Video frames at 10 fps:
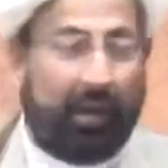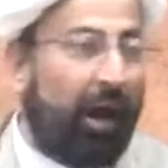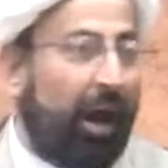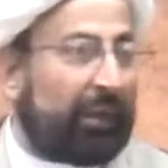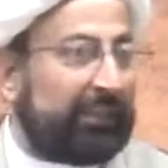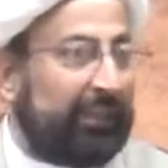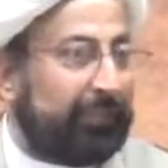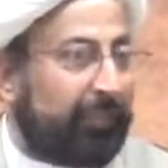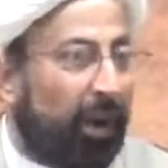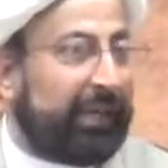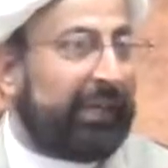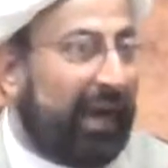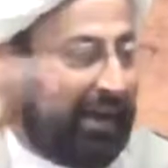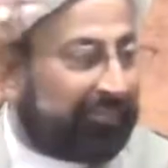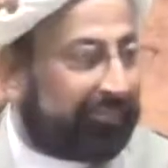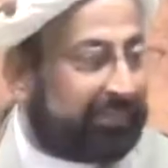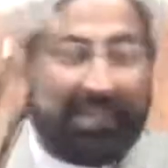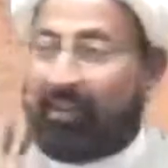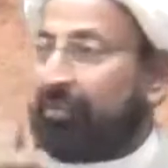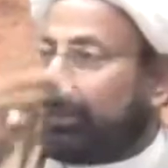on the body of
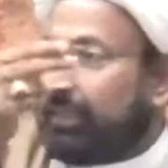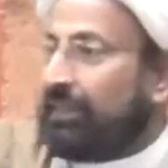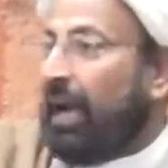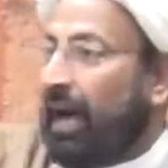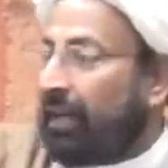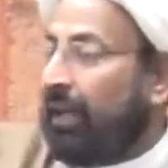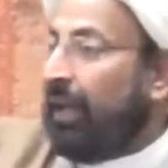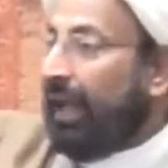Ja'far Tayyar